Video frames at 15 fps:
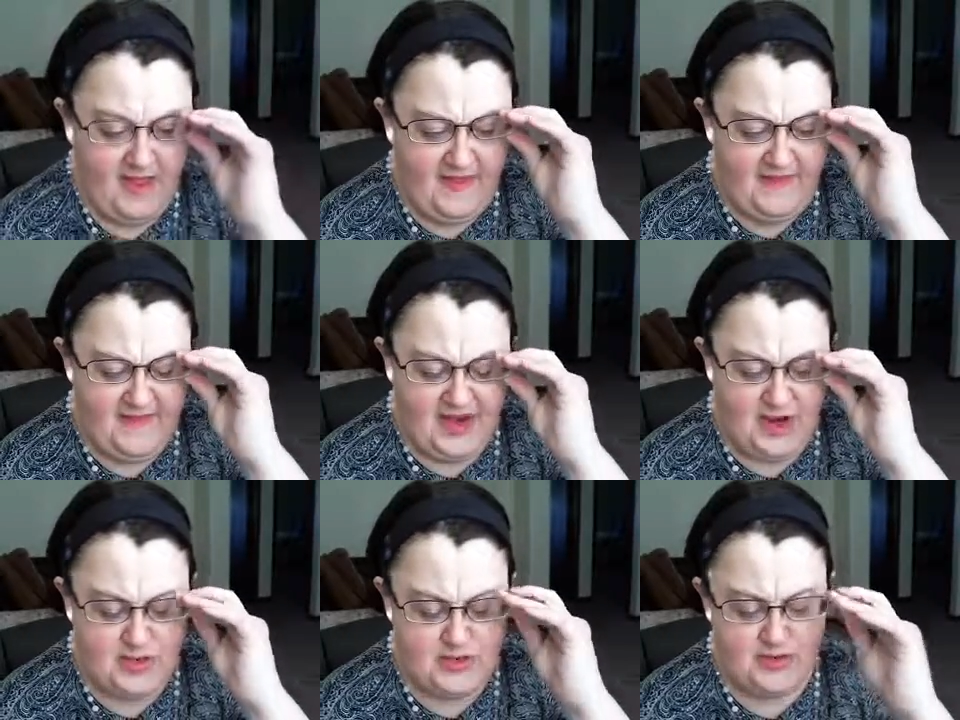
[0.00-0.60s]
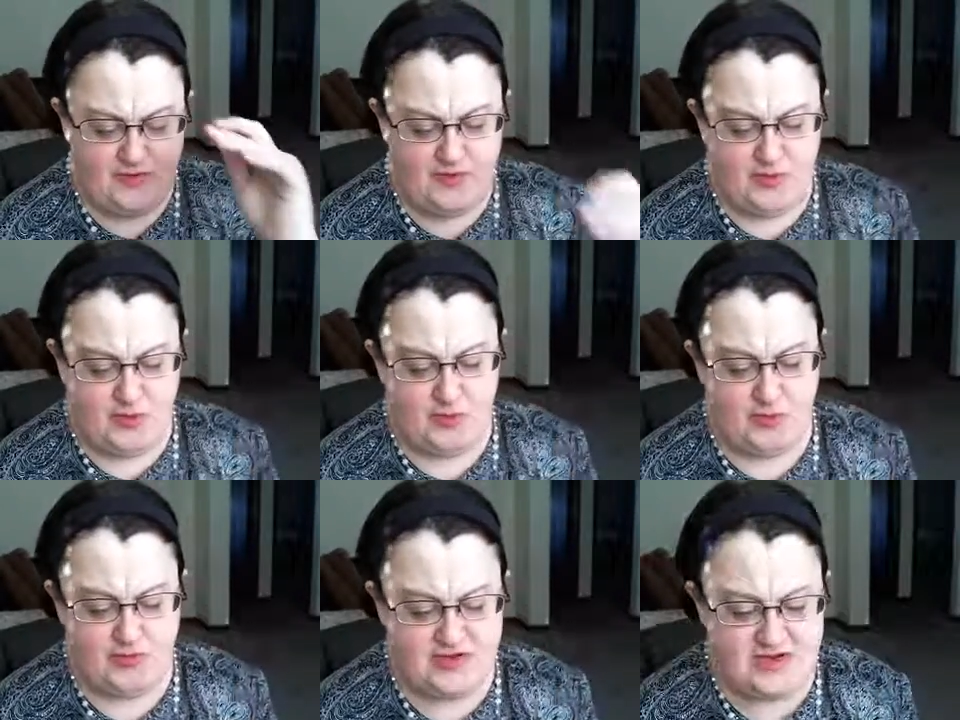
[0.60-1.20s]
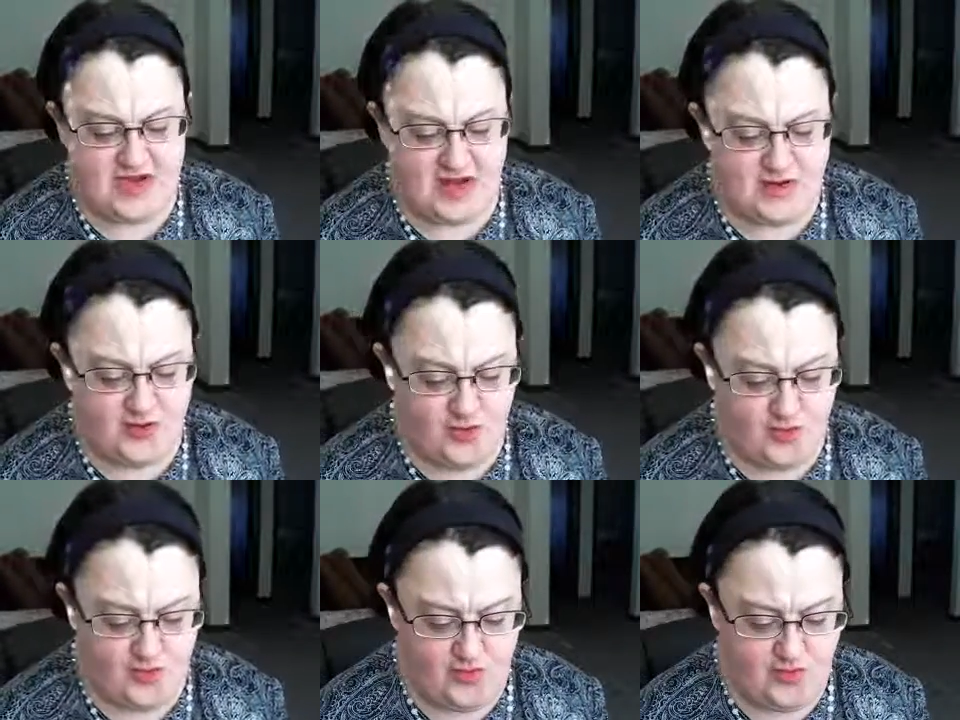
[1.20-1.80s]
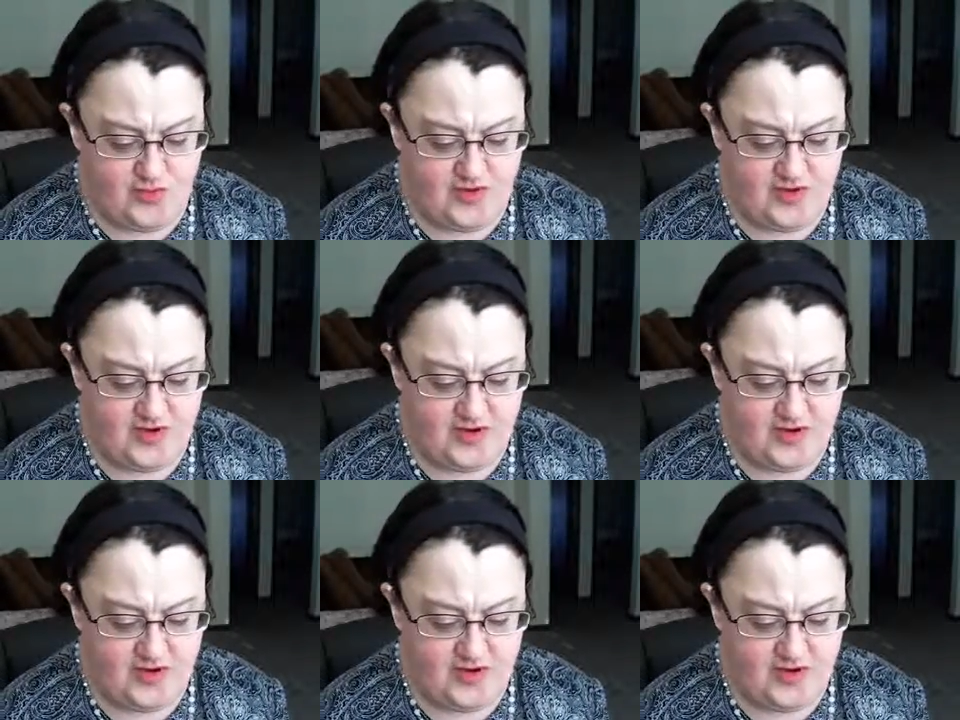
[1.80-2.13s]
And the angel of the Lord said to her,